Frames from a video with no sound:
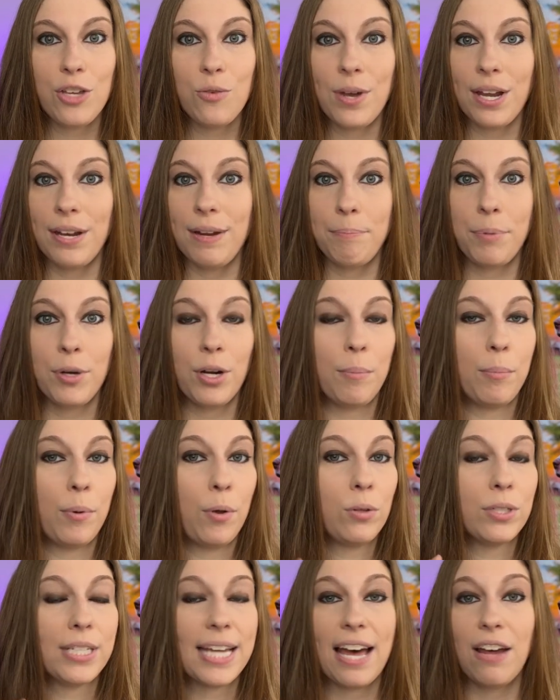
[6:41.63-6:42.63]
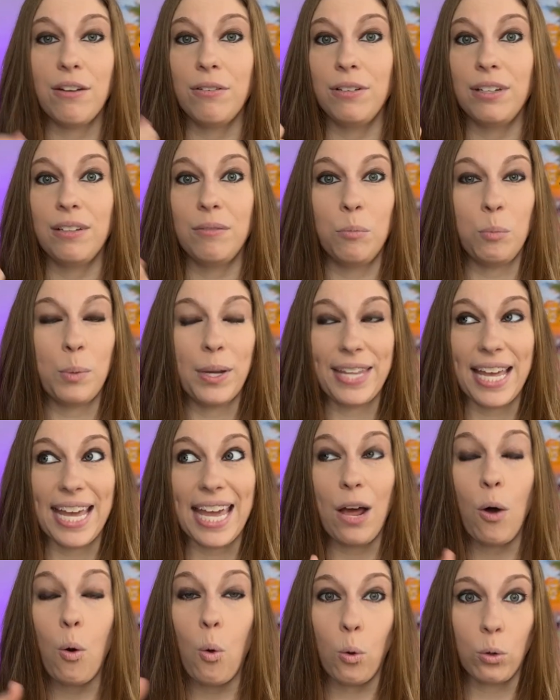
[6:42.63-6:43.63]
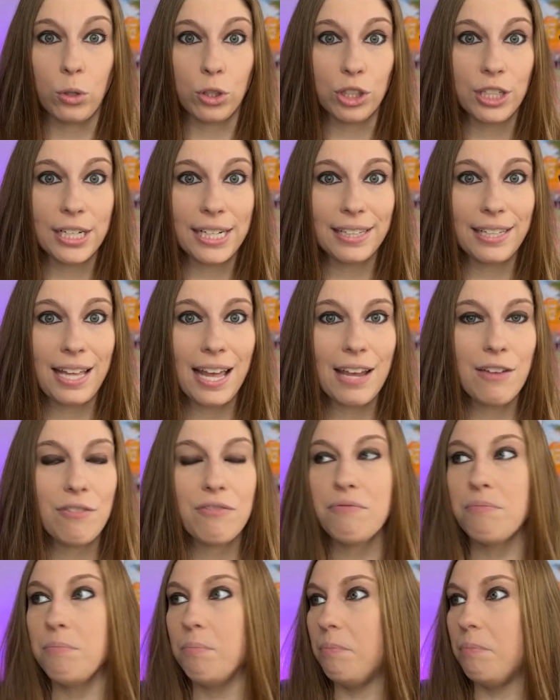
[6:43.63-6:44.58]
you can put a bowl down when they get older in life